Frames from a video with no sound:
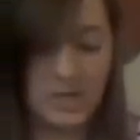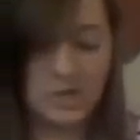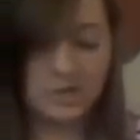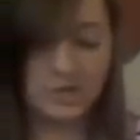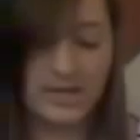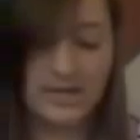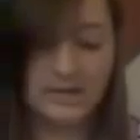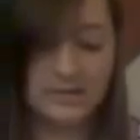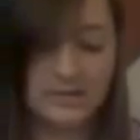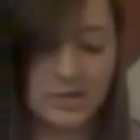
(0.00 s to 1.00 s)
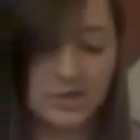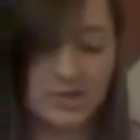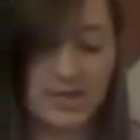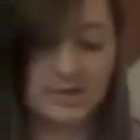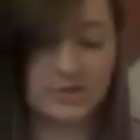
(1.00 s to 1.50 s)
Genetic
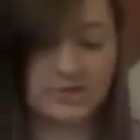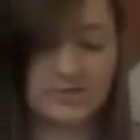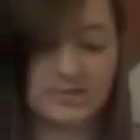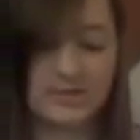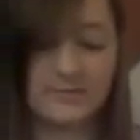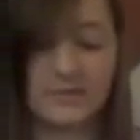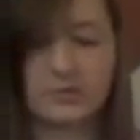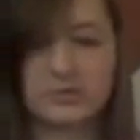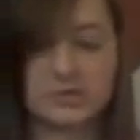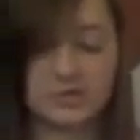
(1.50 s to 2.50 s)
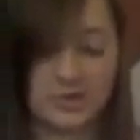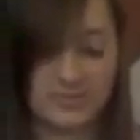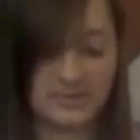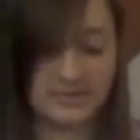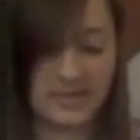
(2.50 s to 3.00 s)
associations of
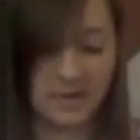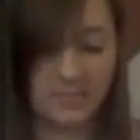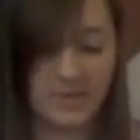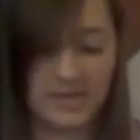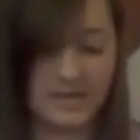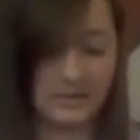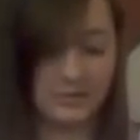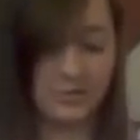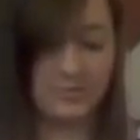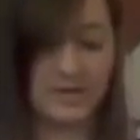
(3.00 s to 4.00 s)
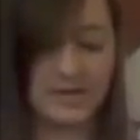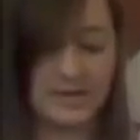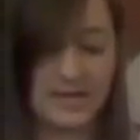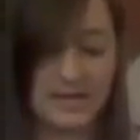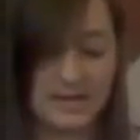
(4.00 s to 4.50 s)
non-syndromic CLP include many
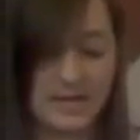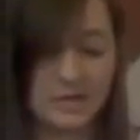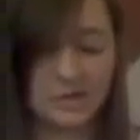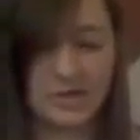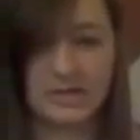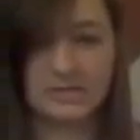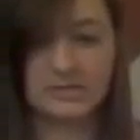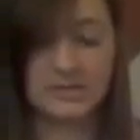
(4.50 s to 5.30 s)
candidate genes.